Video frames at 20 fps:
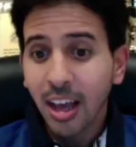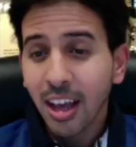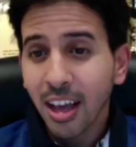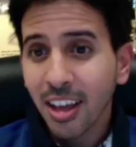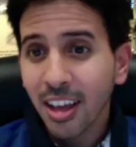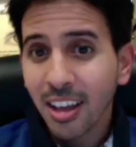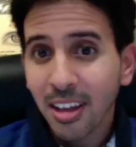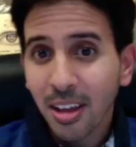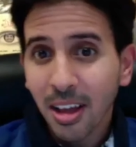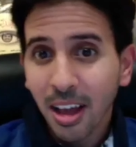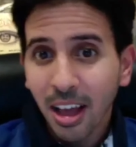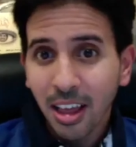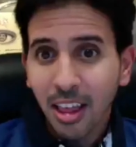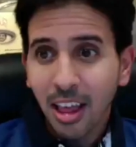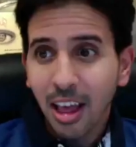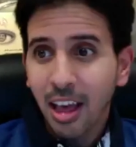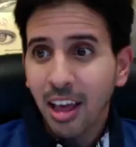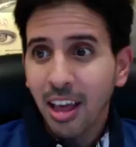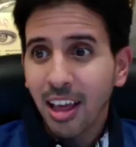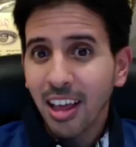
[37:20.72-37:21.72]
Hello?
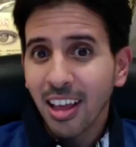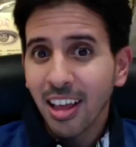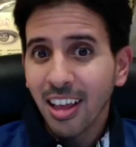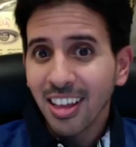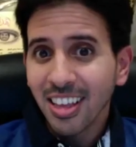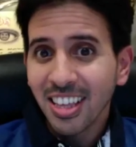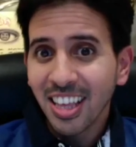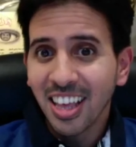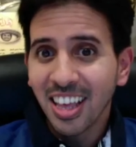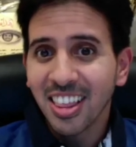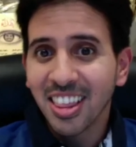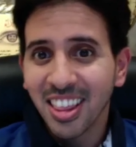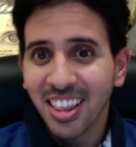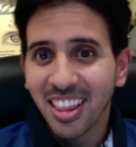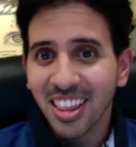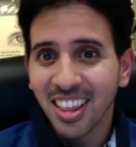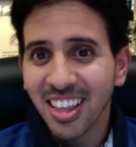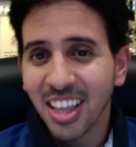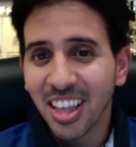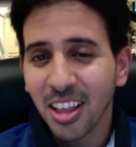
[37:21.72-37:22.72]
Can you
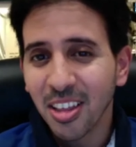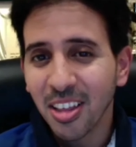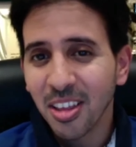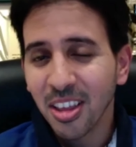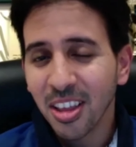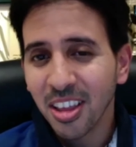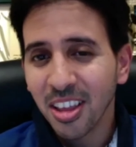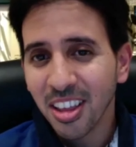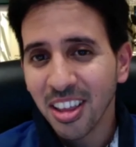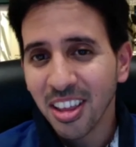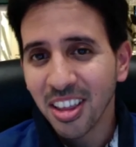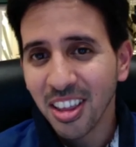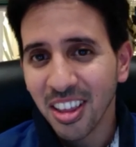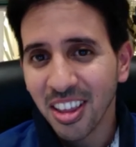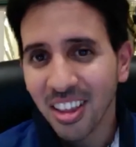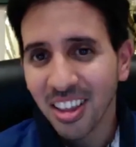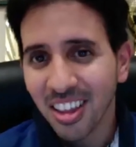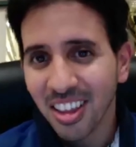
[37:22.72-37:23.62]
hear me still, or am I gone?